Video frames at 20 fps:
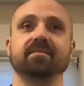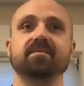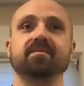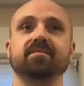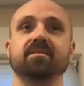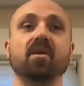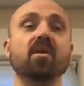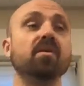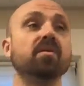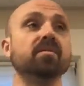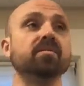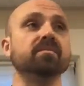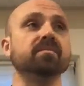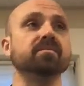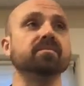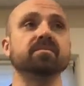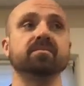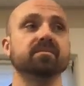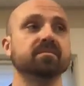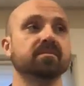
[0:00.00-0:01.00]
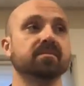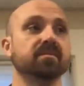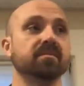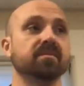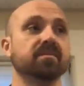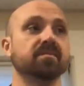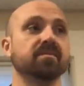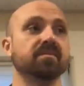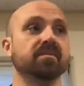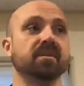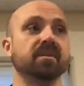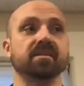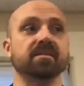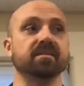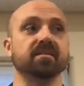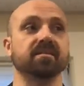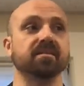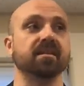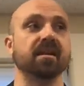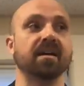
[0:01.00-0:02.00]
Oh,
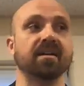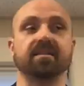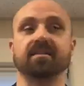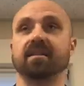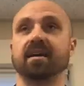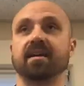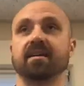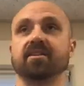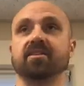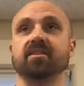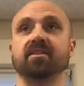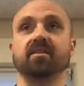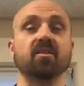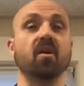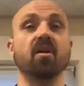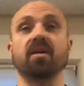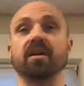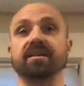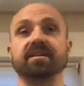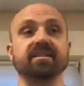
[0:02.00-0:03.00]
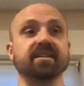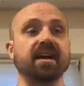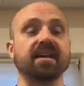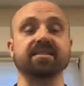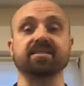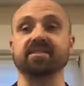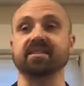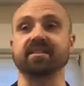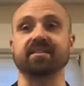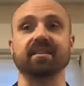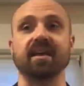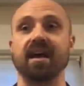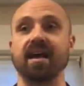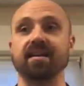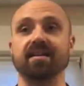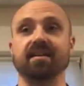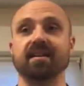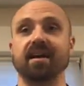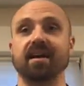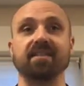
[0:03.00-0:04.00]
not a good. No,
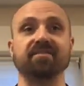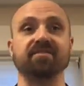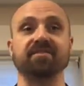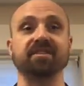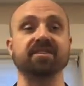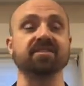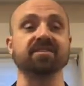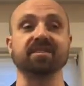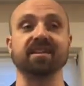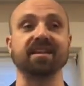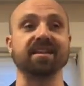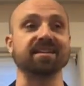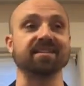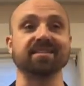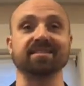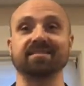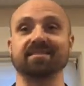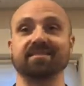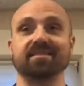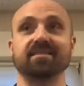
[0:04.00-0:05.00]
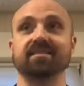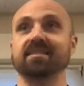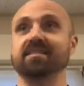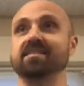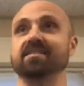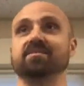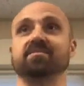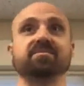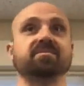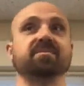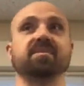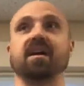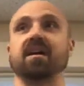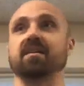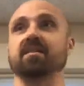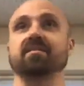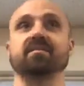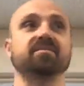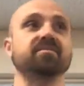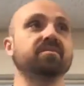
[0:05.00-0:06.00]
I feel like this is
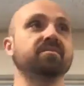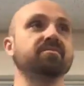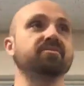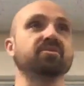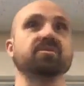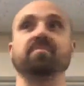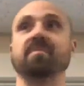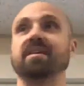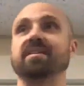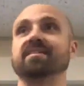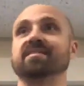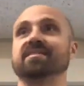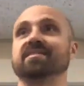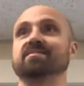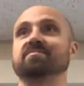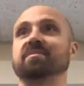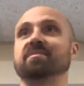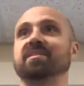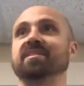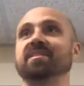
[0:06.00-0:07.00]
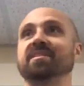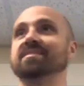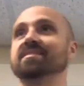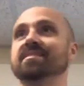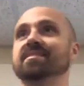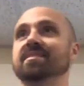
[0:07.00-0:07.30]
a tremendous experience.